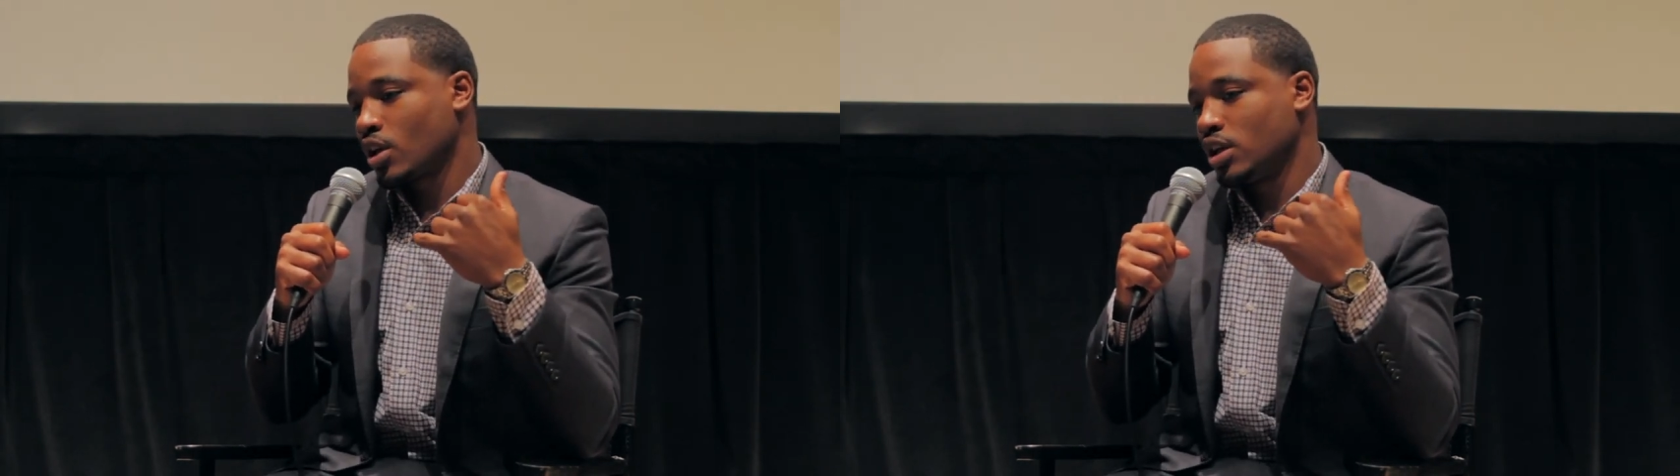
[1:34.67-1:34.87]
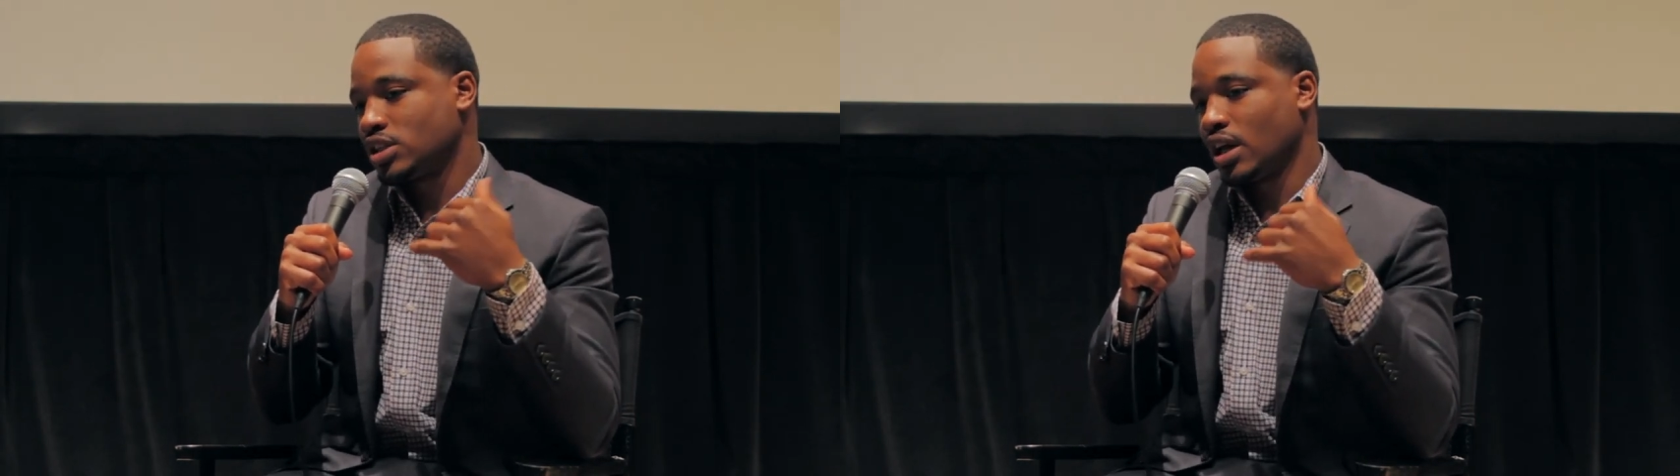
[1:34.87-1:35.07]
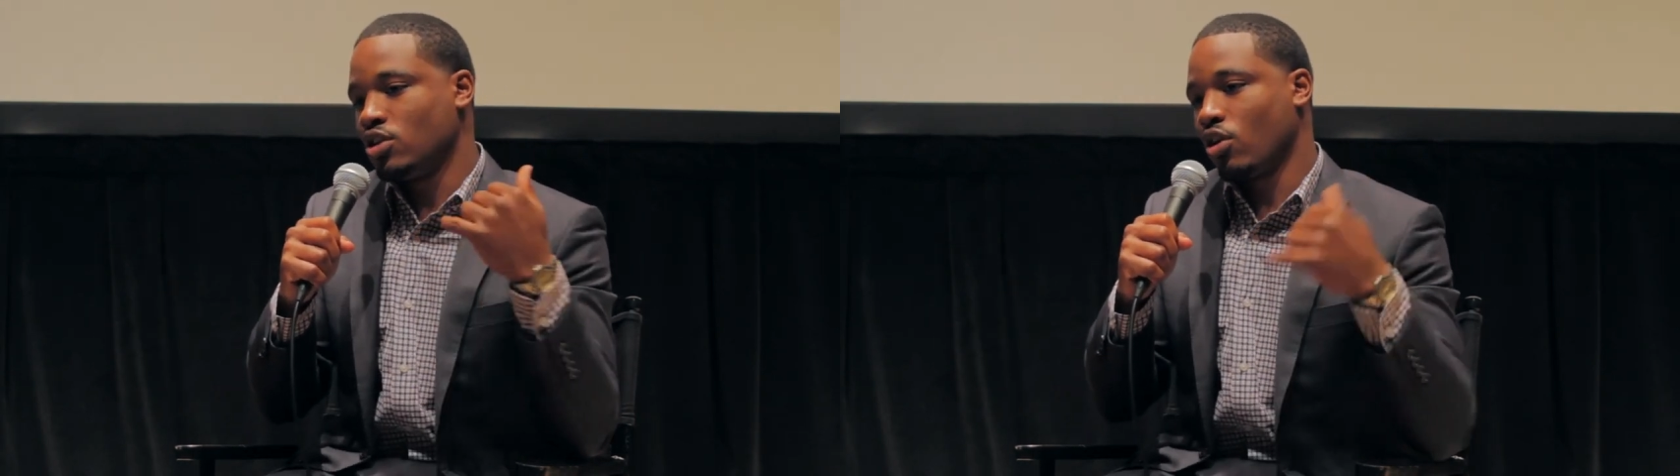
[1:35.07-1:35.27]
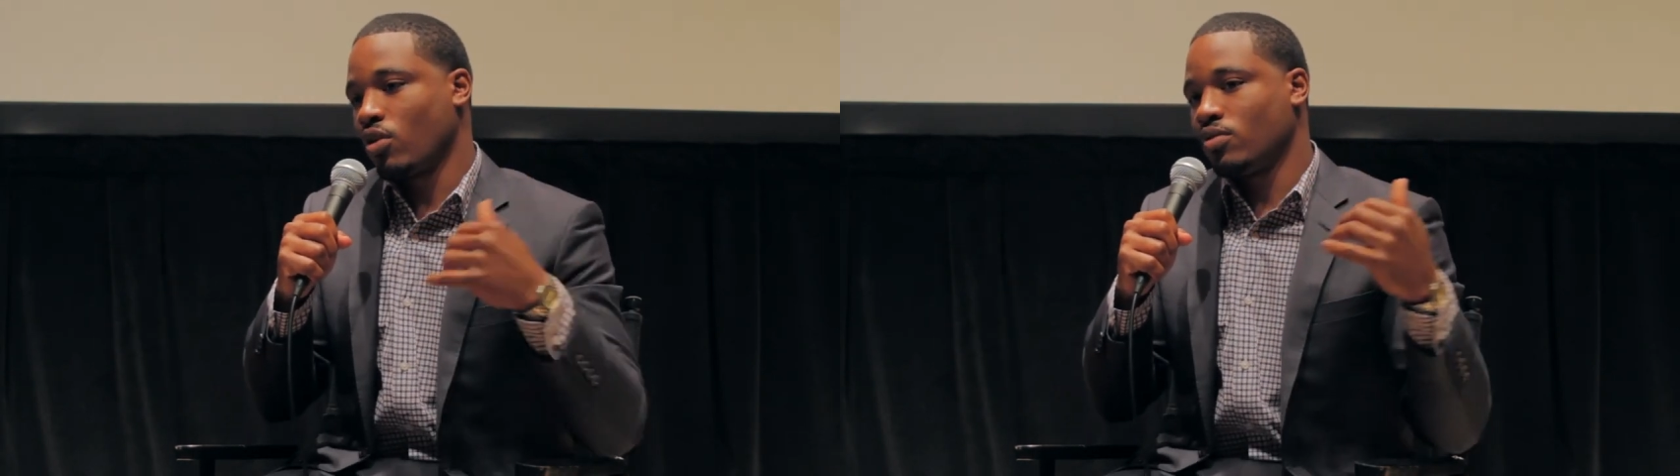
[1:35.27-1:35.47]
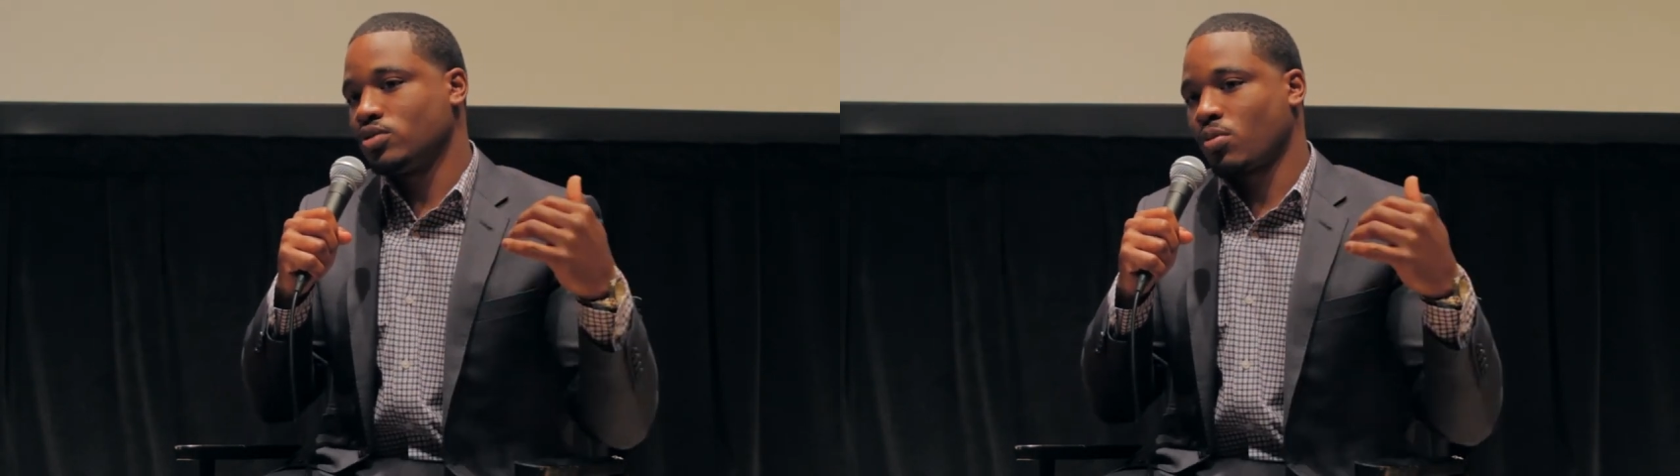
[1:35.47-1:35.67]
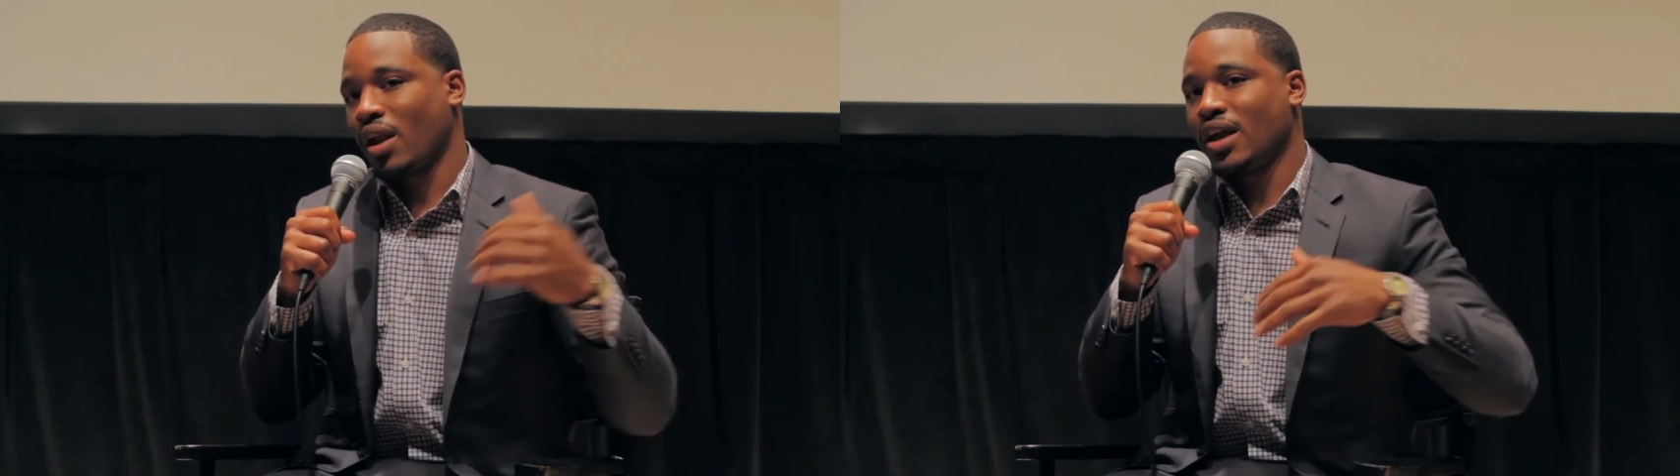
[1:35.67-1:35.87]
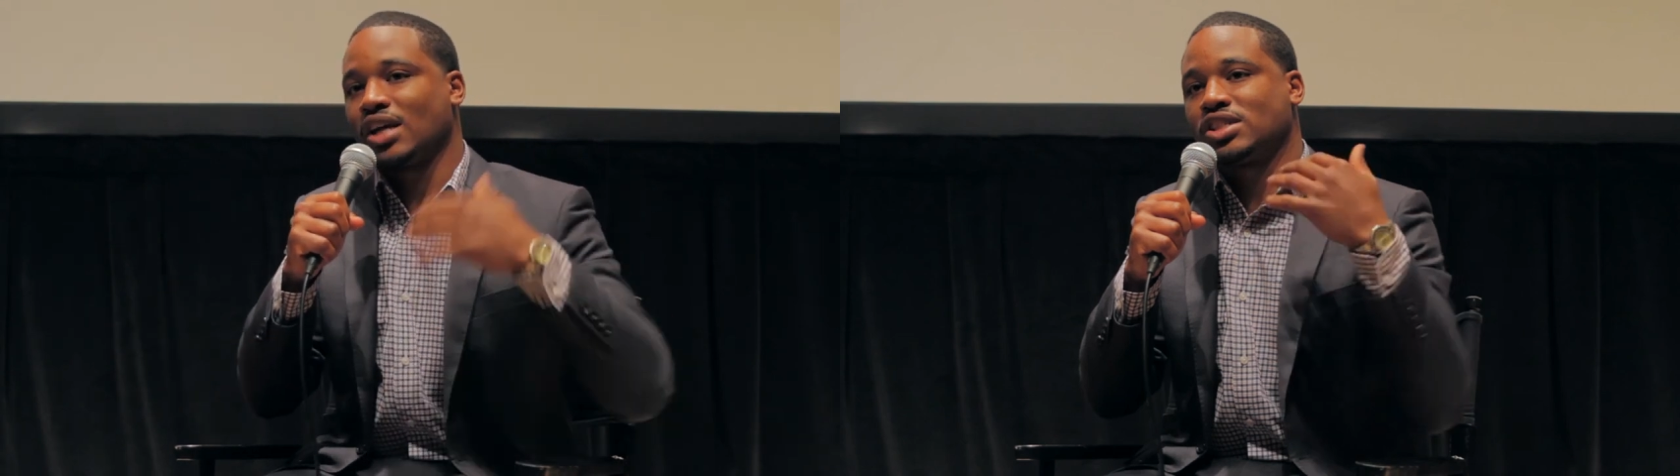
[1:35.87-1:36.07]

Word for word: and said, you know, somebody got